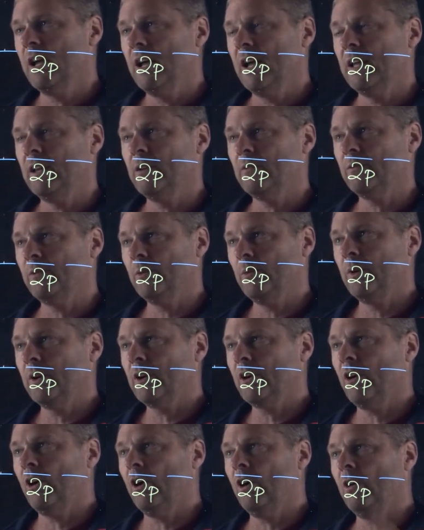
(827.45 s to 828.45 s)
And if you
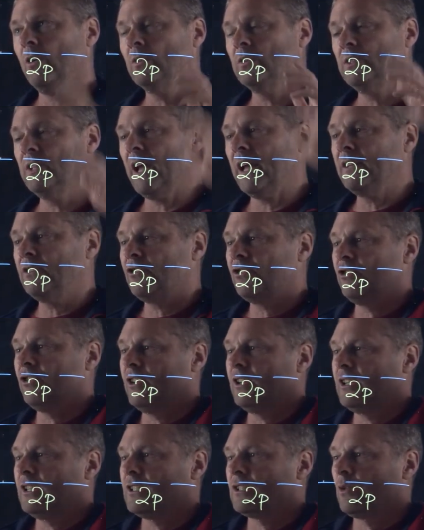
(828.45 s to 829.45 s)
recall,
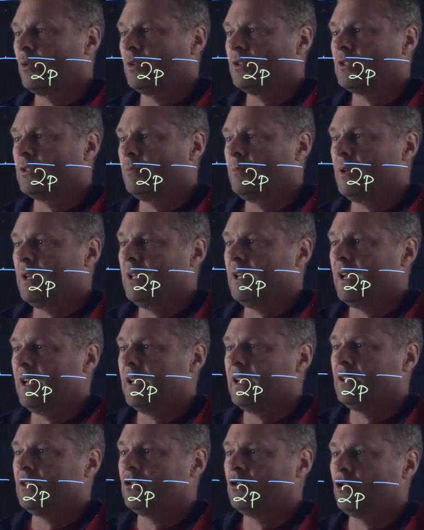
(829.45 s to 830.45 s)
nitrogen is going to be
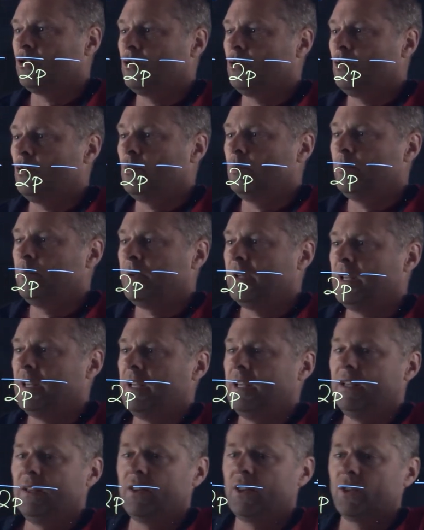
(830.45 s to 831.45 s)
a
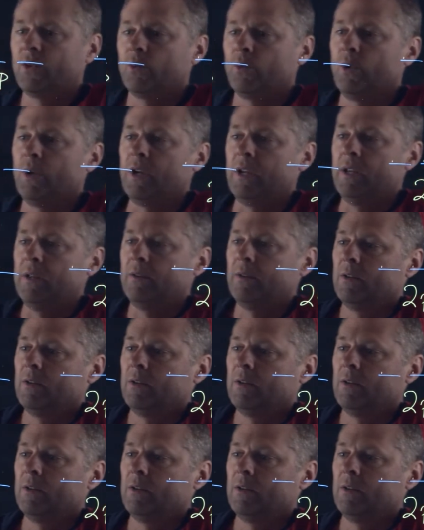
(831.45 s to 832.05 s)
2p3.